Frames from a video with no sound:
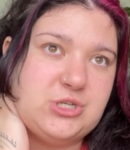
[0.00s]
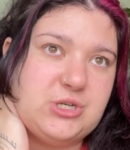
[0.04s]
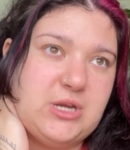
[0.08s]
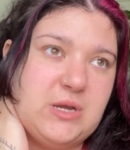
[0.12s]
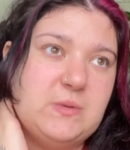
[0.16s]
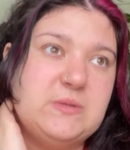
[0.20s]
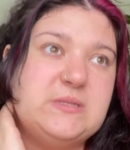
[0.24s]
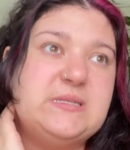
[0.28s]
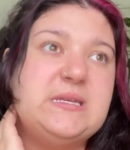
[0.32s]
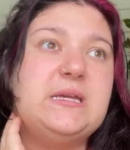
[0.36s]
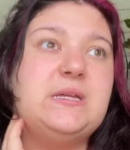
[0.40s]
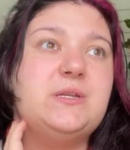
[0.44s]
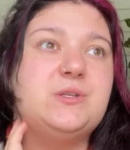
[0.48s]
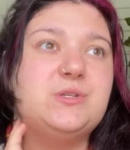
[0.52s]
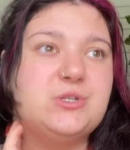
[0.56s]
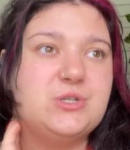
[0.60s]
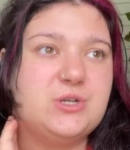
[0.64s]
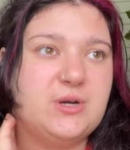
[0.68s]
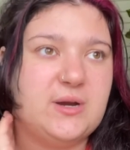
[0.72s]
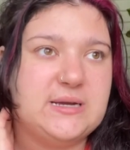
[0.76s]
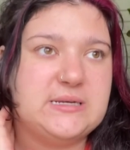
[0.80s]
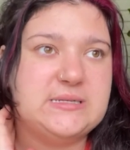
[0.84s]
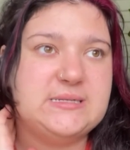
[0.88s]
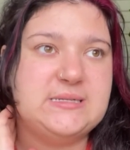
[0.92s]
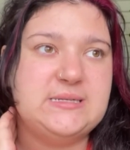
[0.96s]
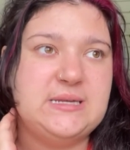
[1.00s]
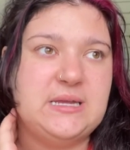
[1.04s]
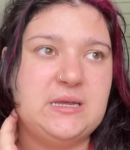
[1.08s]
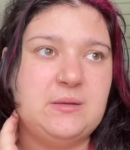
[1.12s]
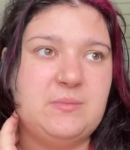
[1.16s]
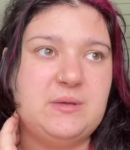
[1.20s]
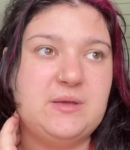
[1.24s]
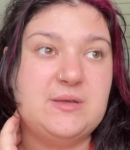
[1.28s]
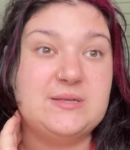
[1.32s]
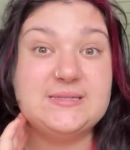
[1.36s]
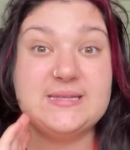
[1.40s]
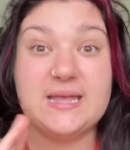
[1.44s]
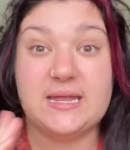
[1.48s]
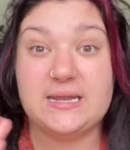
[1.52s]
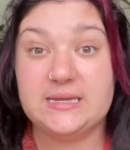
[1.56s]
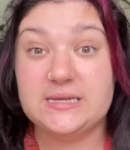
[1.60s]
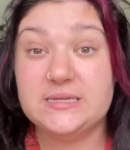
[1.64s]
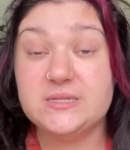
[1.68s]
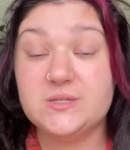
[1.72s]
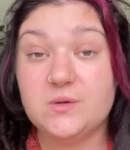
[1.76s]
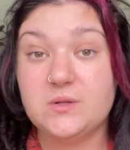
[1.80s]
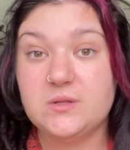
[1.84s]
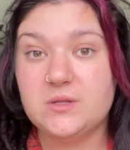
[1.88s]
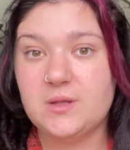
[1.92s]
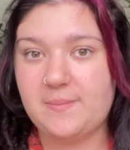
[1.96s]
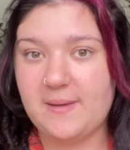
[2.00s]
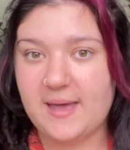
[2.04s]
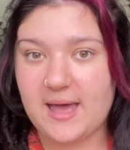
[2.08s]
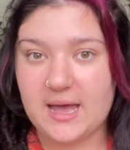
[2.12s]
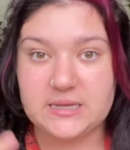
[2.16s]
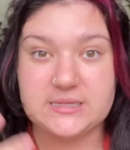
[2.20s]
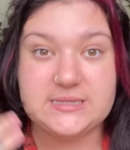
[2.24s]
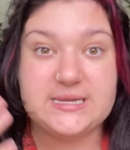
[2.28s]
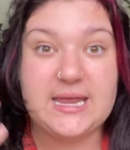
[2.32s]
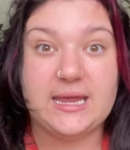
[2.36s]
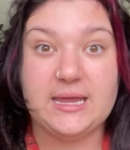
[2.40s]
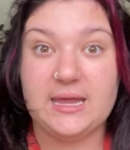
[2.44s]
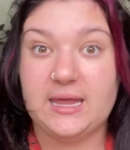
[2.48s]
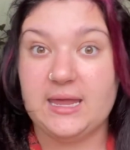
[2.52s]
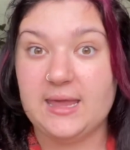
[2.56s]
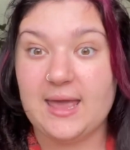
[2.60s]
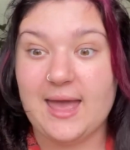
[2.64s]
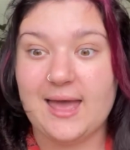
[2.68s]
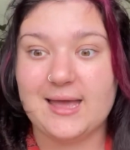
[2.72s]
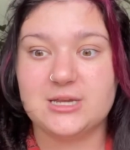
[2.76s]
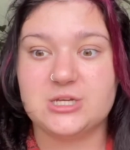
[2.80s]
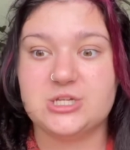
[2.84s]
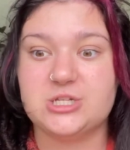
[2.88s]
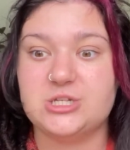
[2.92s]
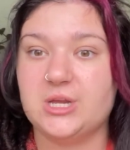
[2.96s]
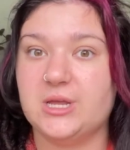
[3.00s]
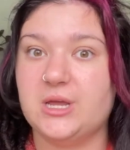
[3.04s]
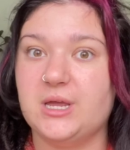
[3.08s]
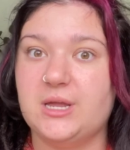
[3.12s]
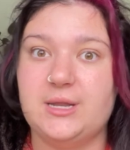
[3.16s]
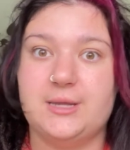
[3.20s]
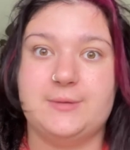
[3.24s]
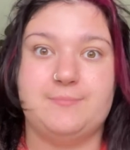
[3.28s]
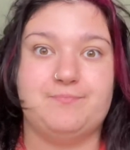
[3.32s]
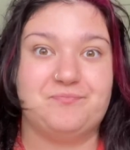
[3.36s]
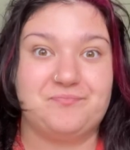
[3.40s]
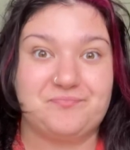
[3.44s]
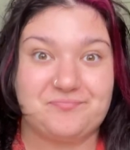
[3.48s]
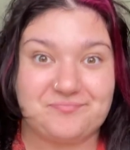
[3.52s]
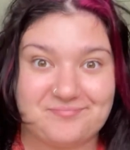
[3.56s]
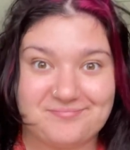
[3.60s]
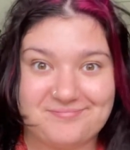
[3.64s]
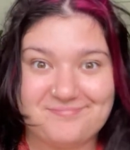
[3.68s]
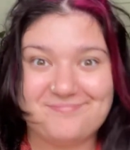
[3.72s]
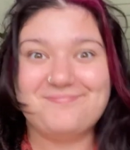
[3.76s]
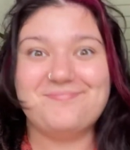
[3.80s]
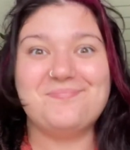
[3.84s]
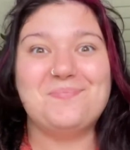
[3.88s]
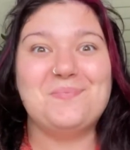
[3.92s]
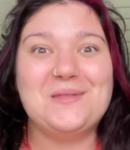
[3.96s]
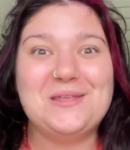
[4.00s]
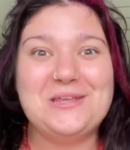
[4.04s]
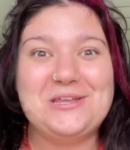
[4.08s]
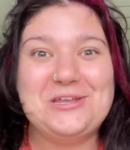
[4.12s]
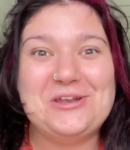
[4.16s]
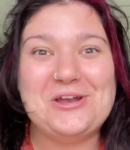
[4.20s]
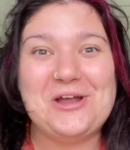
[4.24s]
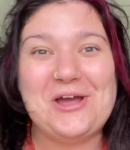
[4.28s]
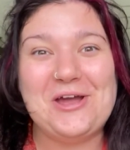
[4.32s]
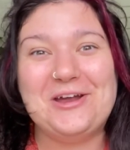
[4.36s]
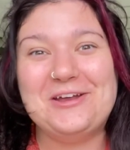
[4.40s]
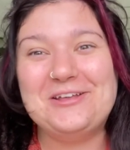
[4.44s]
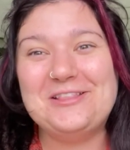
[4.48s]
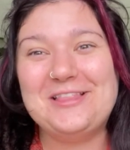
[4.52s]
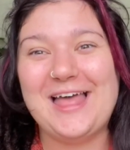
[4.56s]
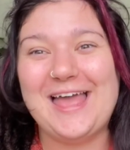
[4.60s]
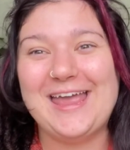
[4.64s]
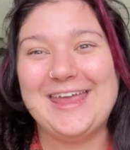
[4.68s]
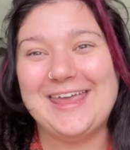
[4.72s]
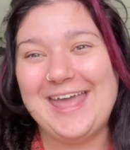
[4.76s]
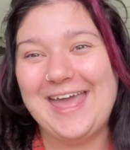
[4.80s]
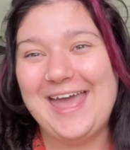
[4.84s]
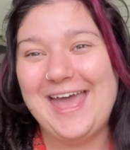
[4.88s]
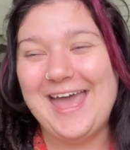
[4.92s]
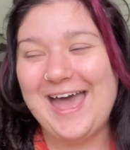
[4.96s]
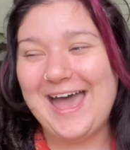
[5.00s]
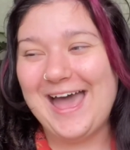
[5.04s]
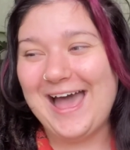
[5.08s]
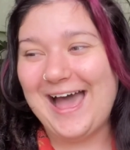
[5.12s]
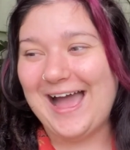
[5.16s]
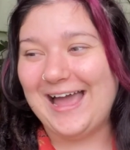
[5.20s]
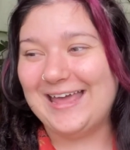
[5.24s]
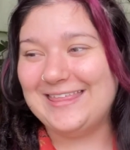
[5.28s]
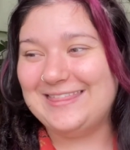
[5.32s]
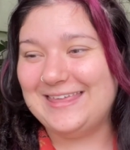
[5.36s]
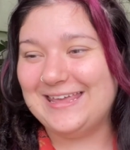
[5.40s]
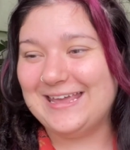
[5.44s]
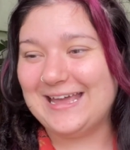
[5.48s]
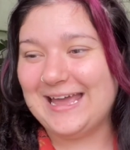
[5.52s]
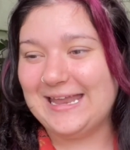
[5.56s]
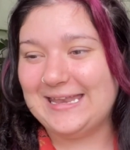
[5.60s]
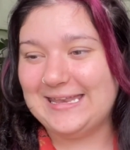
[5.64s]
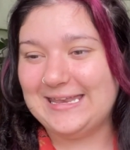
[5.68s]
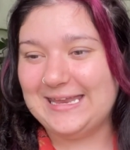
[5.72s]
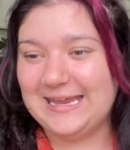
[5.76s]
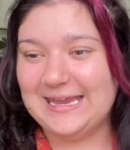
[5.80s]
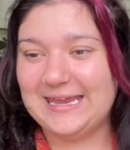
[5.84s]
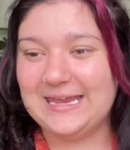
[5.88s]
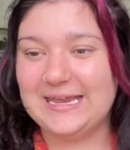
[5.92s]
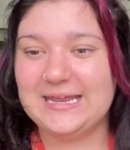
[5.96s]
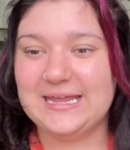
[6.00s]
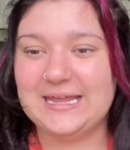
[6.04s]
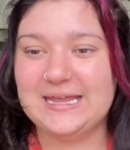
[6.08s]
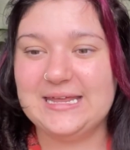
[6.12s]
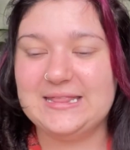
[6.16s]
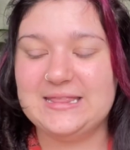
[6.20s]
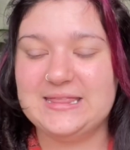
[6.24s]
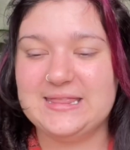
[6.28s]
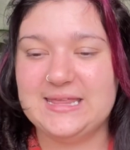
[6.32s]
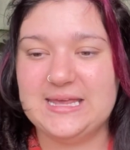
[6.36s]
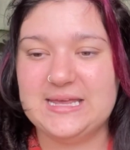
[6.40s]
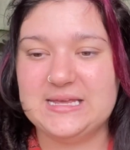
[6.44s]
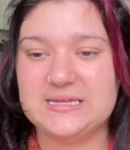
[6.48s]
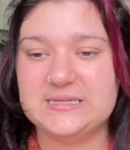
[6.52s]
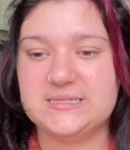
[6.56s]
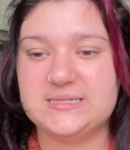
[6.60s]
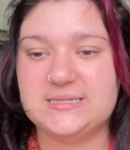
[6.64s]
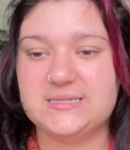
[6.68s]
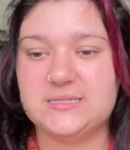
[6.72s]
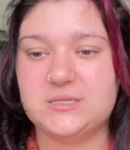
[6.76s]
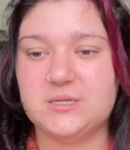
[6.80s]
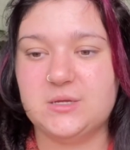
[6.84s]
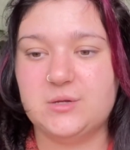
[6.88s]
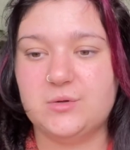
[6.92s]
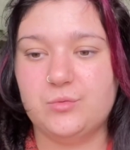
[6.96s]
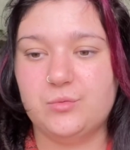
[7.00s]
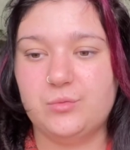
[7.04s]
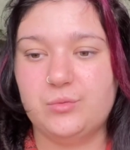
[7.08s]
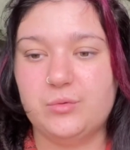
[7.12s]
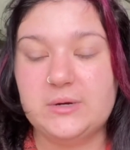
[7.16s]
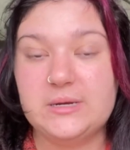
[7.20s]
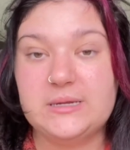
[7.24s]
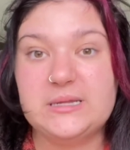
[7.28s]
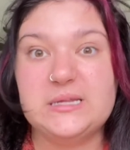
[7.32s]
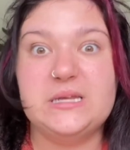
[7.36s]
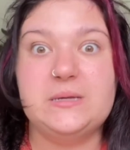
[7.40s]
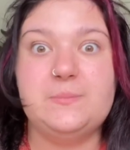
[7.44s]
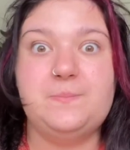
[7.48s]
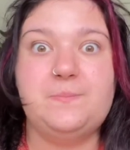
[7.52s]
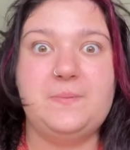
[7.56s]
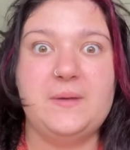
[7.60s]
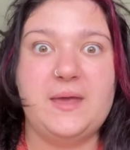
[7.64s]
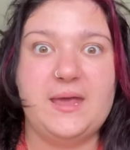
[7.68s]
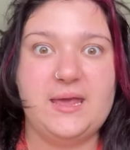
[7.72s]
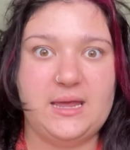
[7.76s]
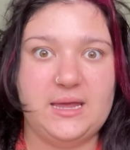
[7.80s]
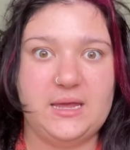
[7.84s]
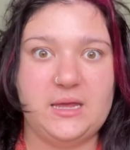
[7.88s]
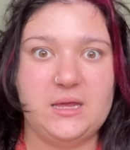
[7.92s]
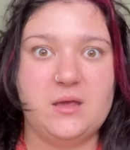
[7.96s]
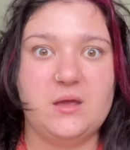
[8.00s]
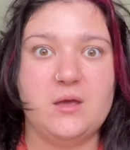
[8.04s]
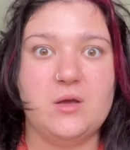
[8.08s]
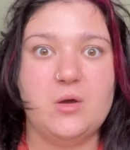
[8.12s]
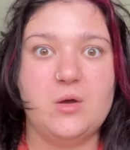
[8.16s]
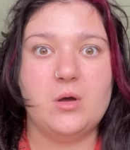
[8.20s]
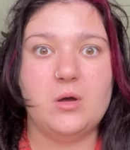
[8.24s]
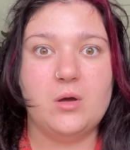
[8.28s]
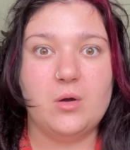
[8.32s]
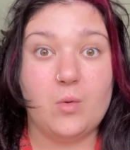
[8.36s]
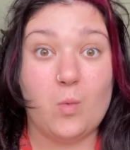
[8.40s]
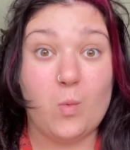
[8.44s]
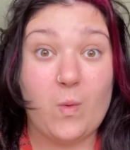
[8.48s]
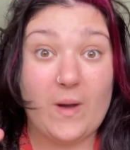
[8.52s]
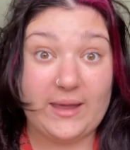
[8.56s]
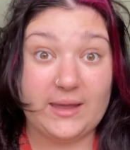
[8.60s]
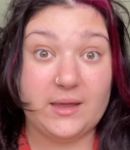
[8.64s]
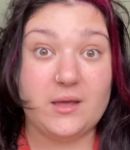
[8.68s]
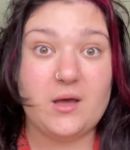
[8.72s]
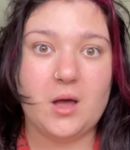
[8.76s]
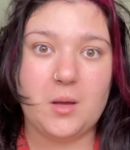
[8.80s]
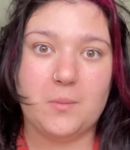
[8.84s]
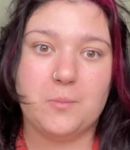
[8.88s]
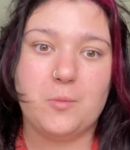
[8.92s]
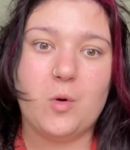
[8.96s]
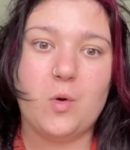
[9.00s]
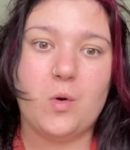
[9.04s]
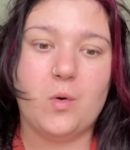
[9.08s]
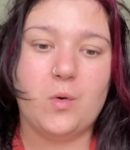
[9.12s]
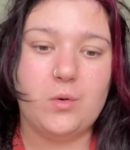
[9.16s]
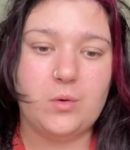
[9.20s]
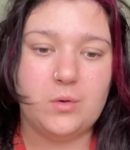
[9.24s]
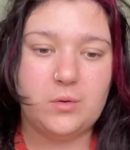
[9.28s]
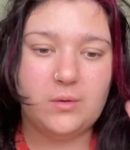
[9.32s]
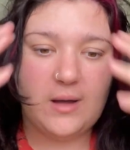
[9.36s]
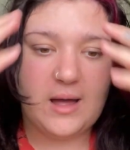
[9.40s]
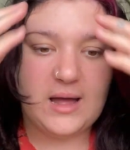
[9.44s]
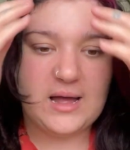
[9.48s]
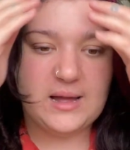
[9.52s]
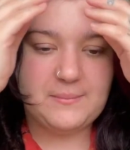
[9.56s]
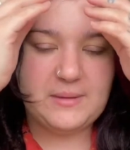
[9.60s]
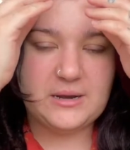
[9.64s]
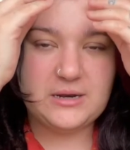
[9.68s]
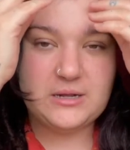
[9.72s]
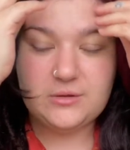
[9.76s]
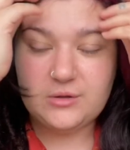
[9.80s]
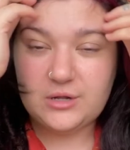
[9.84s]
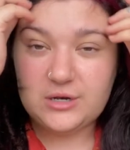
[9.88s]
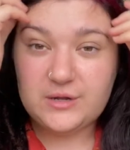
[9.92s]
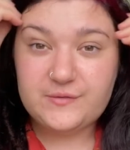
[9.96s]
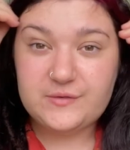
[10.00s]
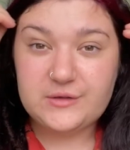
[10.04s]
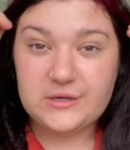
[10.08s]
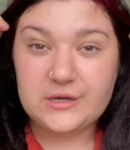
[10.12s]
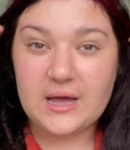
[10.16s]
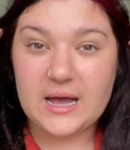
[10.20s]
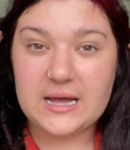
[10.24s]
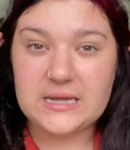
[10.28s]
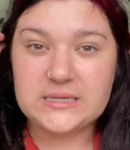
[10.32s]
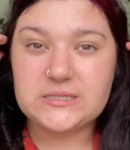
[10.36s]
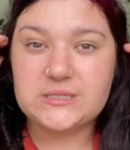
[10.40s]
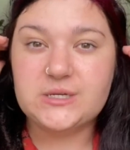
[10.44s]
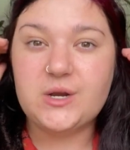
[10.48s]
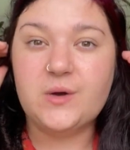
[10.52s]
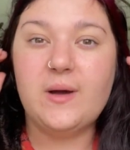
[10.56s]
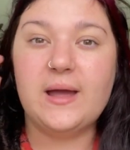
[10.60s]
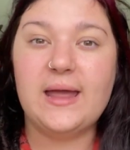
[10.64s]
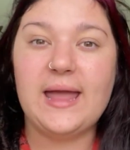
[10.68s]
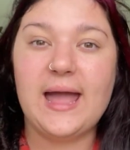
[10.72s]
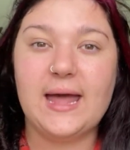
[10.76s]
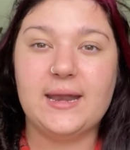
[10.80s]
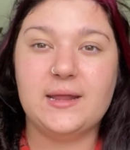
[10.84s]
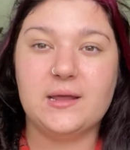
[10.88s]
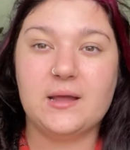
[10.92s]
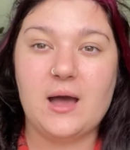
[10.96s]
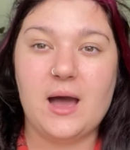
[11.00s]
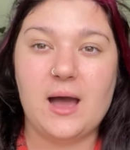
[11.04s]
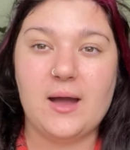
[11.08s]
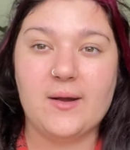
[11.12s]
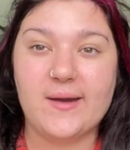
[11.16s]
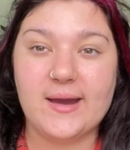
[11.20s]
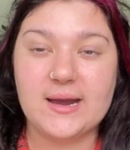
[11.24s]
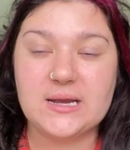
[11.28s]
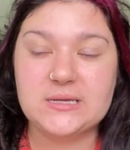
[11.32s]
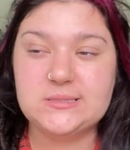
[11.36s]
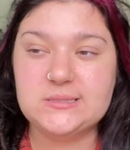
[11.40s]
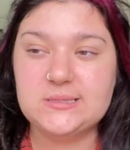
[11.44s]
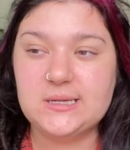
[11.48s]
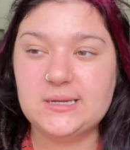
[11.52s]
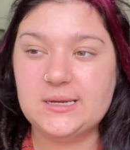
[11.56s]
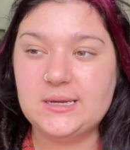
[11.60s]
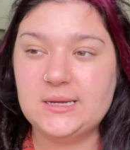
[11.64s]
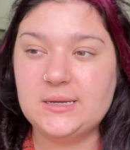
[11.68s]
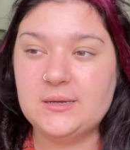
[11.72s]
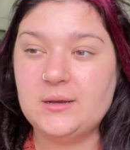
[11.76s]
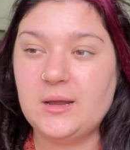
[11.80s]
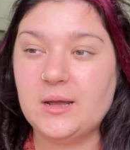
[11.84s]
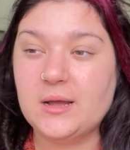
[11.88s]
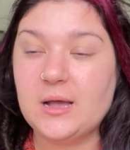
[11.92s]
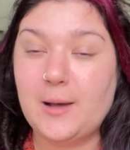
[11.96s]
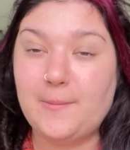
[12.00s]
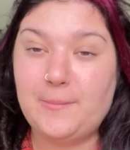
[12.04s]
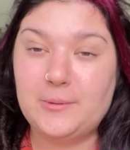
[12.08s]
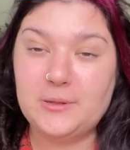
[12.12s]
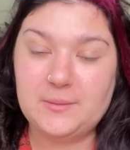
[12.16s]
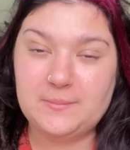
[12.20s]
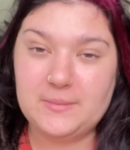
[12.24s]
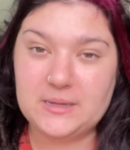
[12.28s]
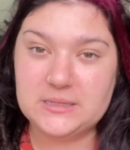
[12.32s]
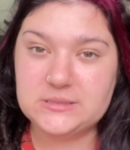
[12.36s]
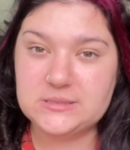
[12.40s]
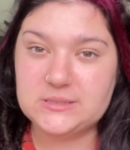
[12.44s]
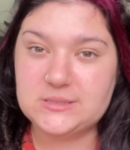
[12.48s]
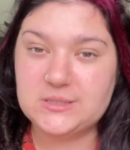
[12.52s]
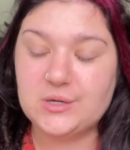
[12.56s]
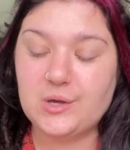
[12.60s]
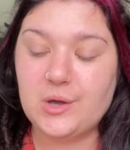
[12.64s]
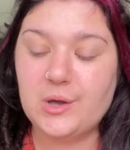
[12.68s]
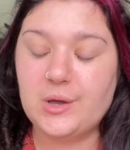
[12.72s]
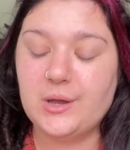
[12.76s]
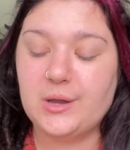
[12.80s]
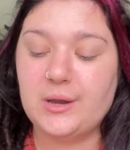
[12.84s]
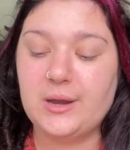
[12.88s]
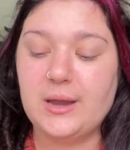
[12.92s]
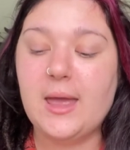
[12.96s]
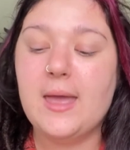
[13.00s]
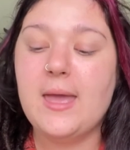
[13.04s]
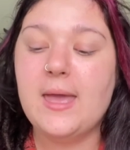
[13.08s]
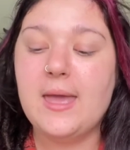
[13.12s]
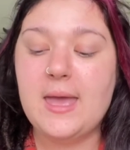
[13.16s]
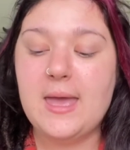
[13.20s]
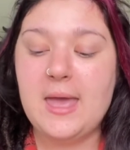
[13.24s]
it was interesting because that is all about taking action. And, you know, like, I think I needed this really big wake up call. And a lot of you guys know I had a car accident a couple of months ago.